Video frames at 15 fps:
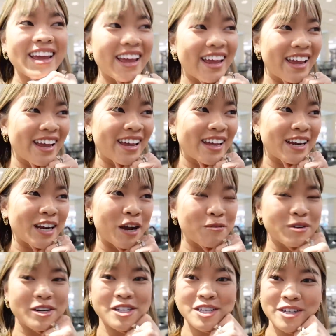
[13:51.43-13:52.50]
and I
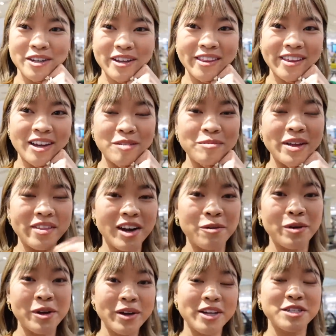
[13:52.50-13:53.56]
wanna show you them and then I
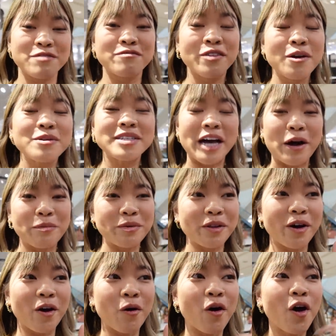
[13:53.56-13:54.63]
want you guys to vote down
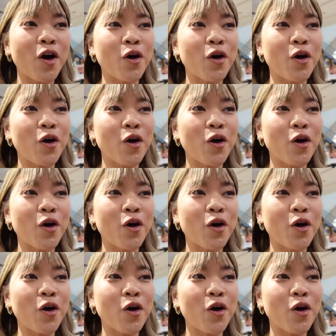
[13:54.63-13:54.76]
below